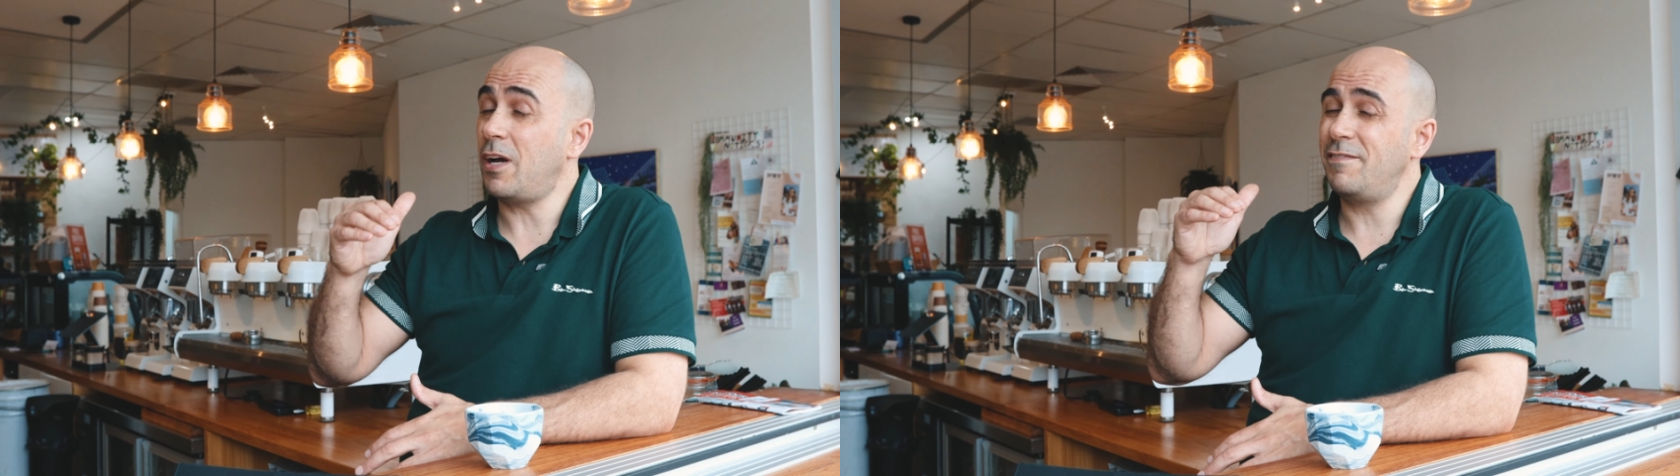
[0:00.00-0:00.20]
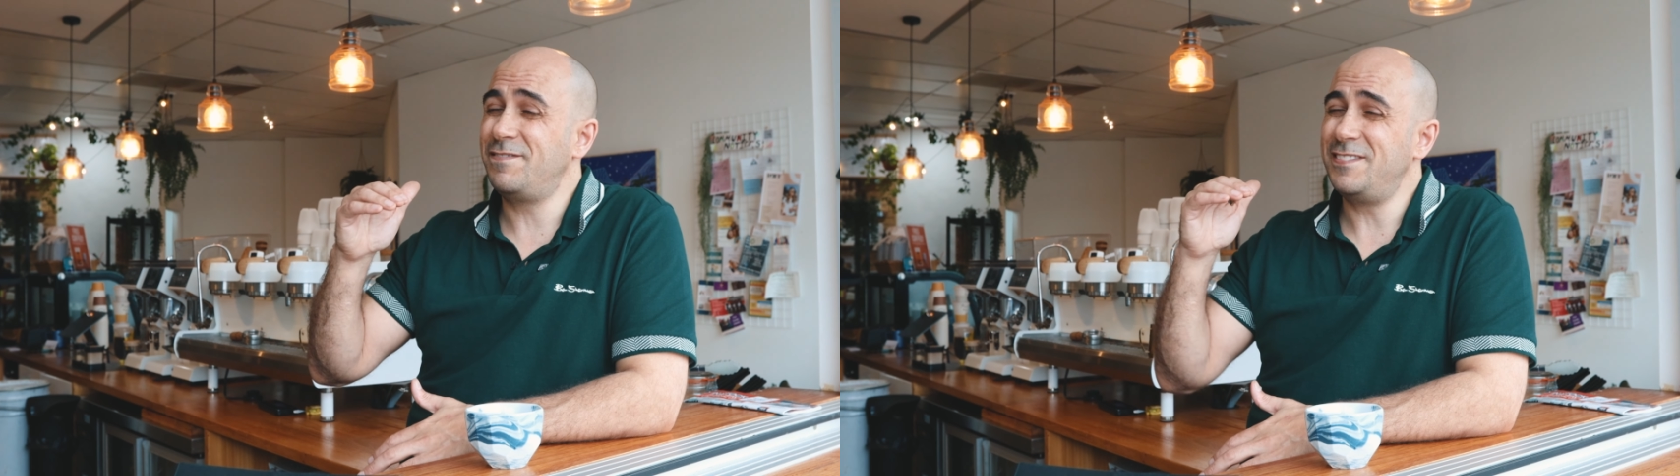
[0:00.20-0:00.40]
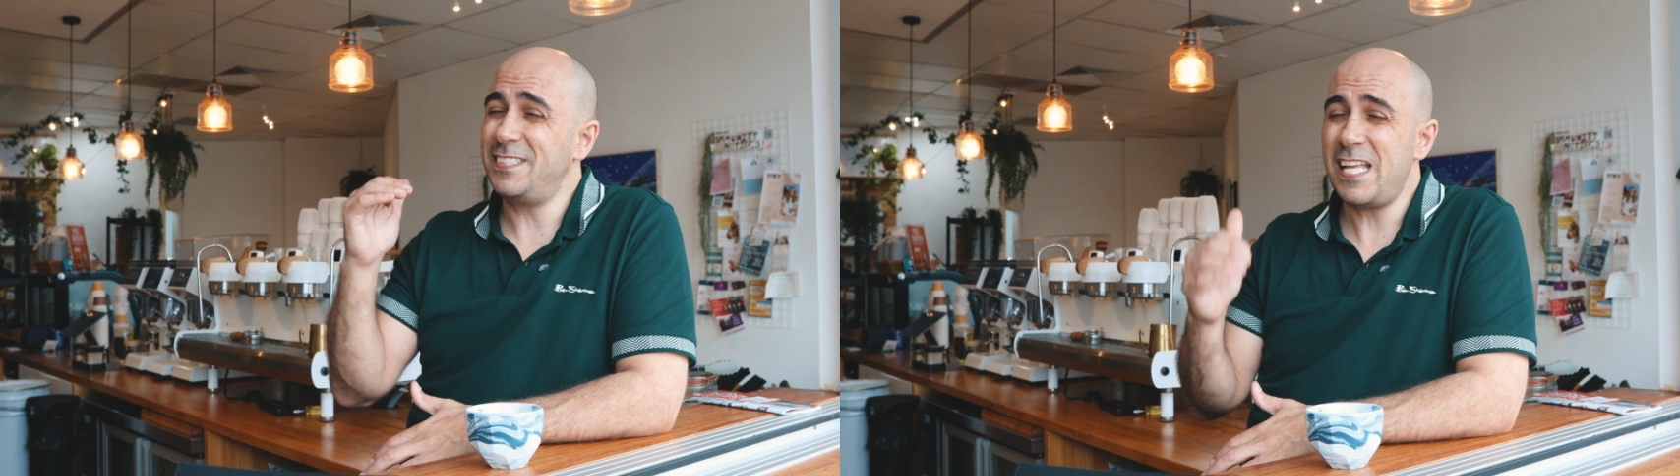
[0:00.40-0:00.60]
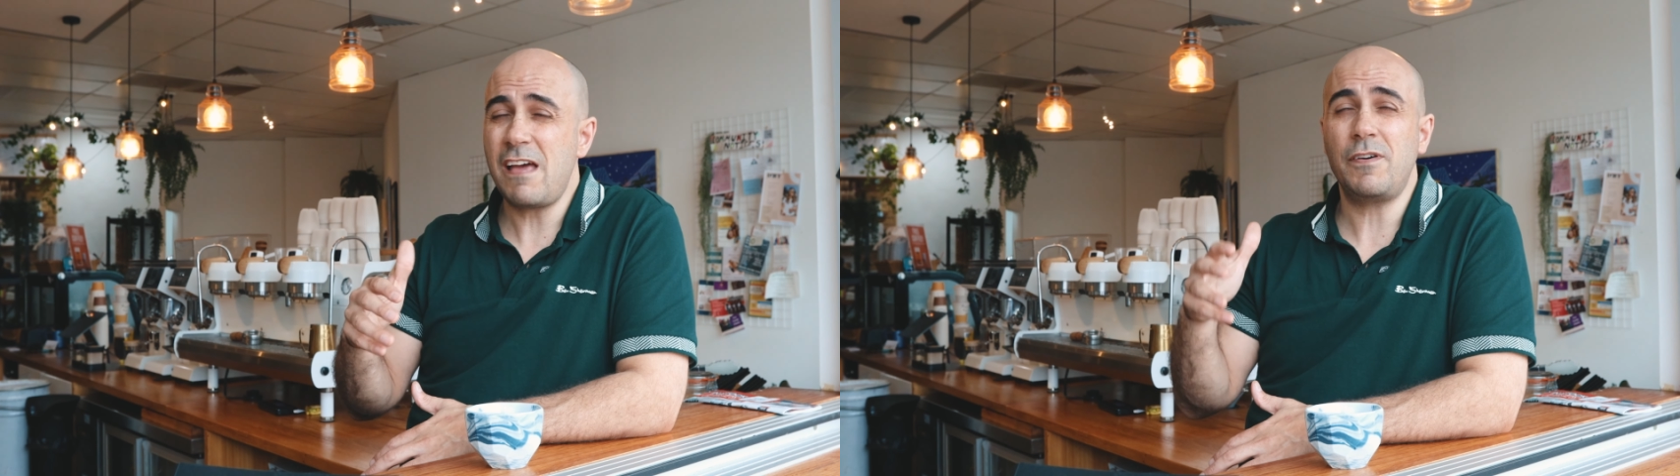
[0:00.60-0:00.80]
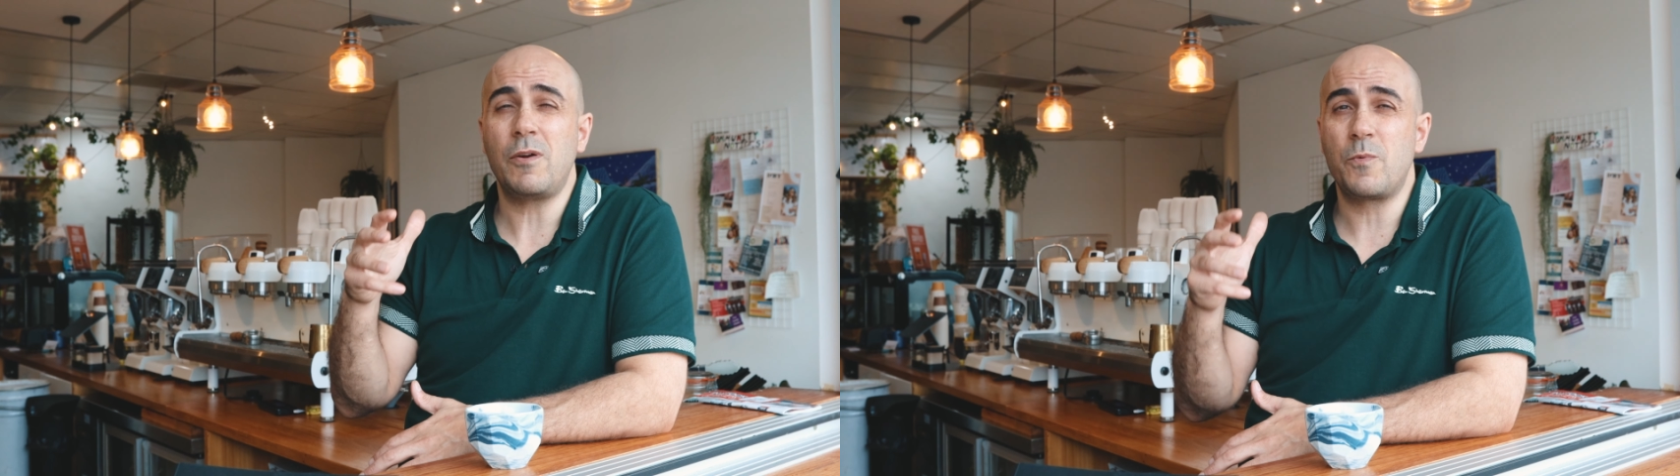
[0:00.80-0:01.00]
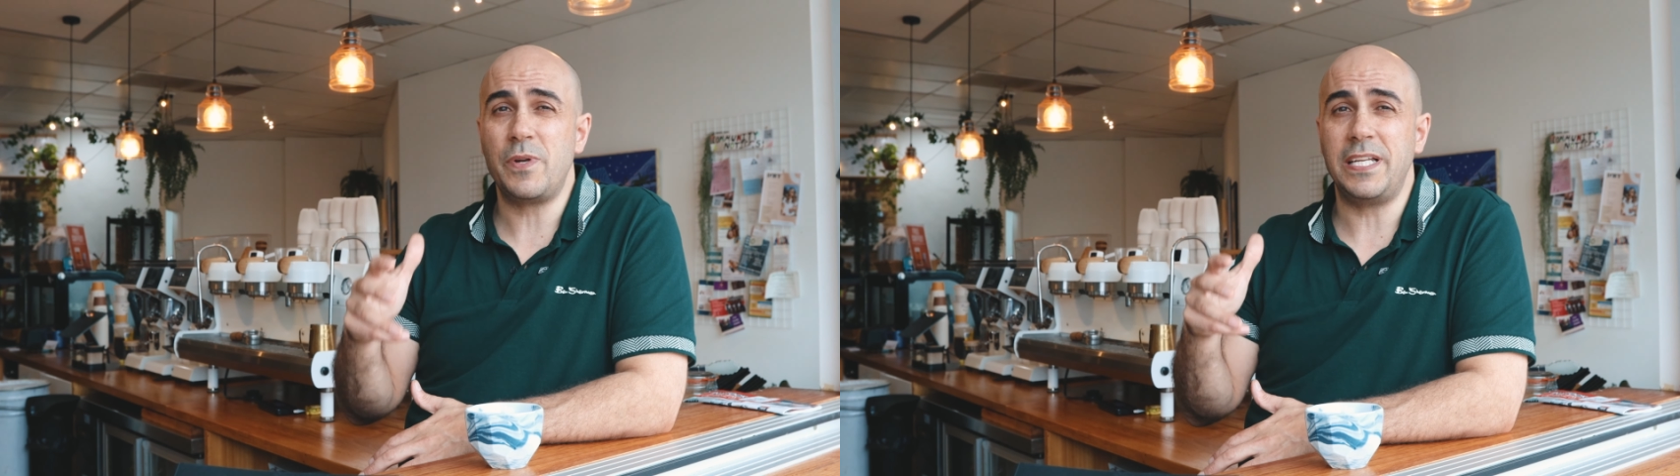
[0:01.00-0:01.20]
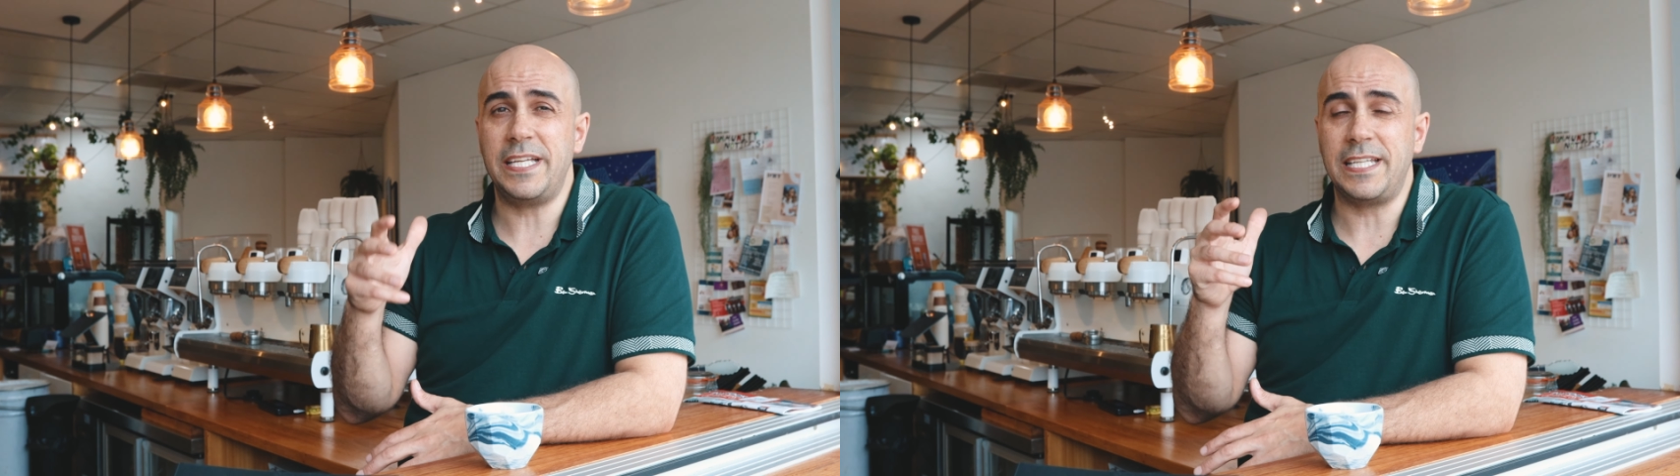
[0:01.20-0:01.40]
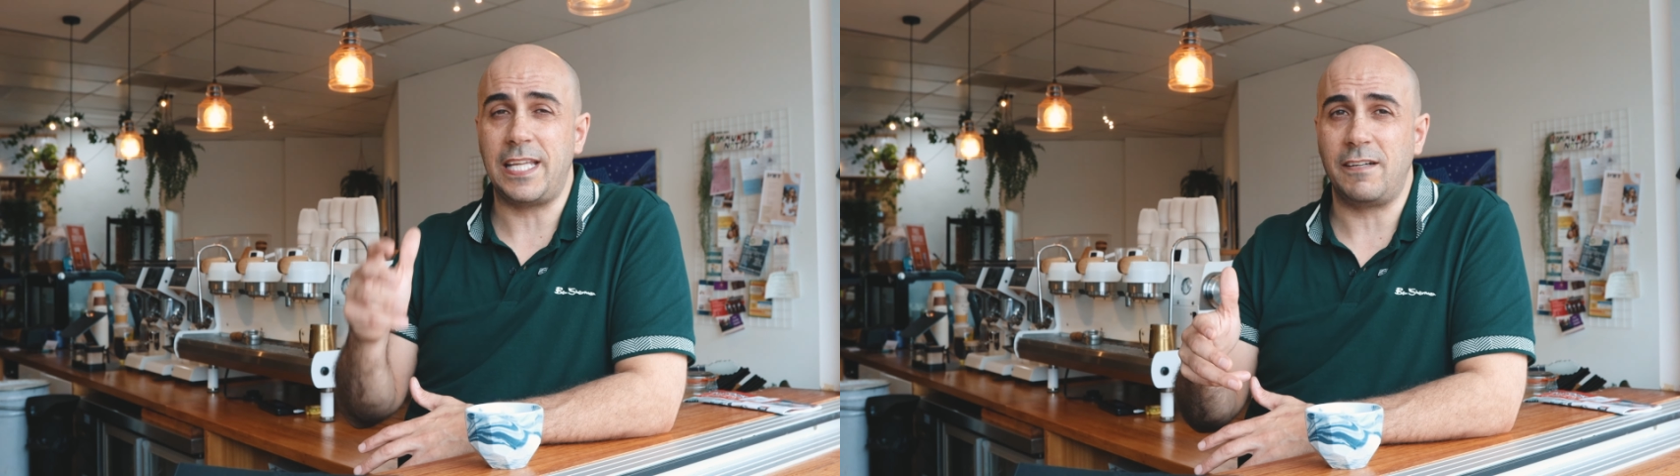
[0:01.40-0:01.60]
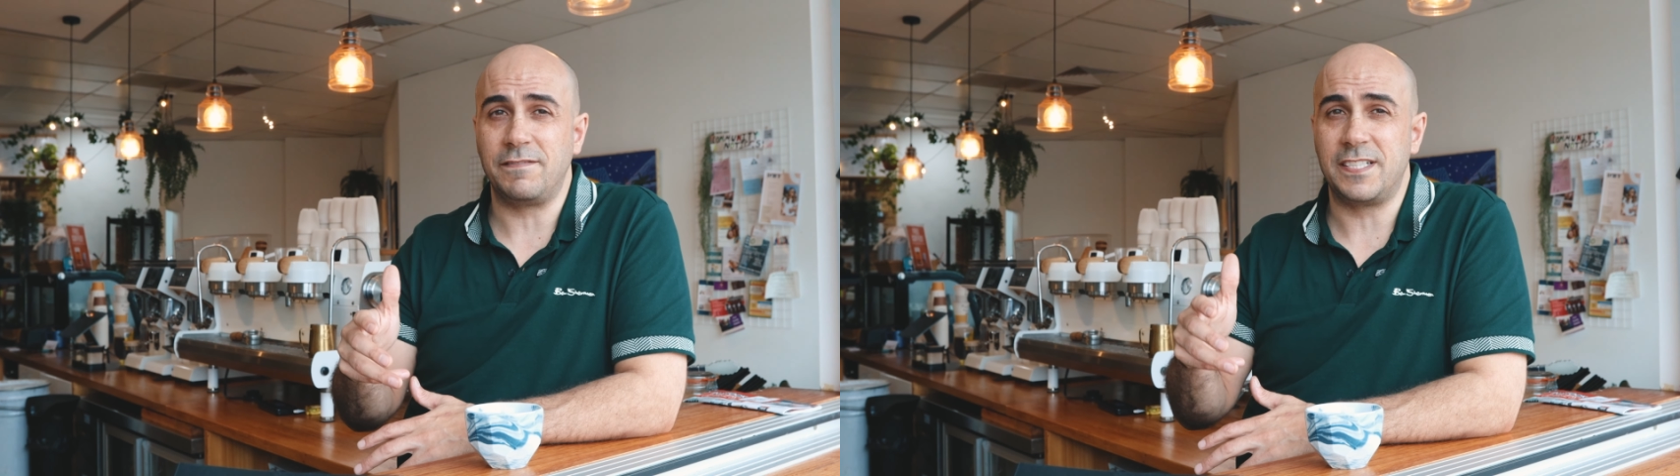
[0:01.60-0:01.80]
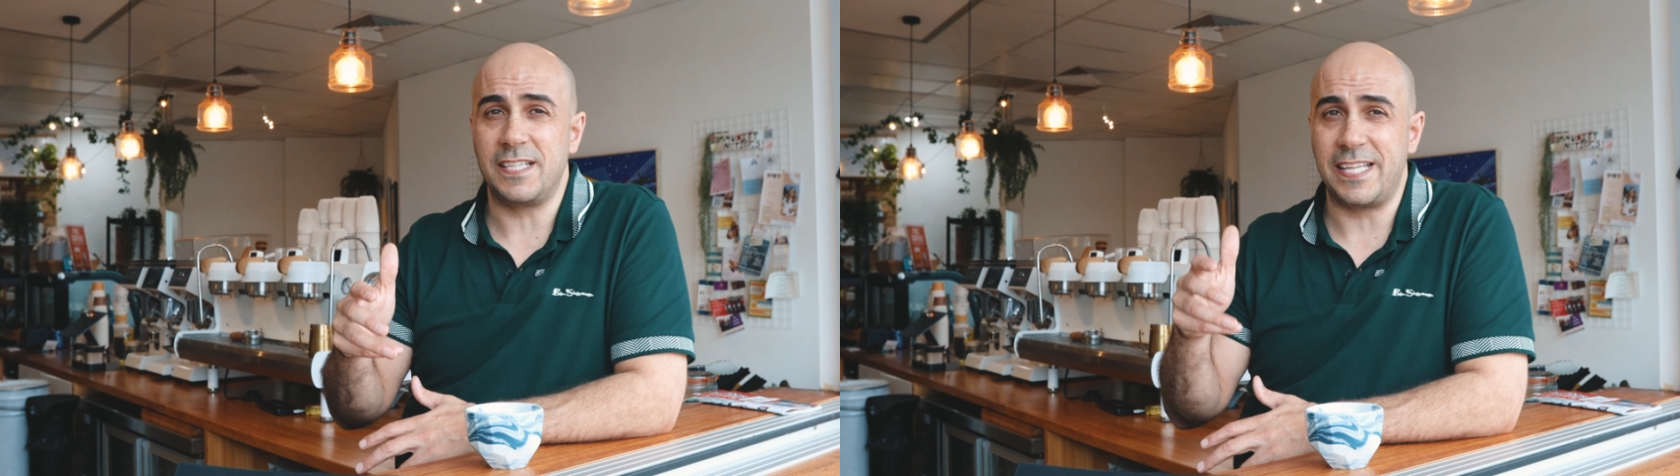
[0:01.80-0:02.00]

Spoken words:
I've never really loved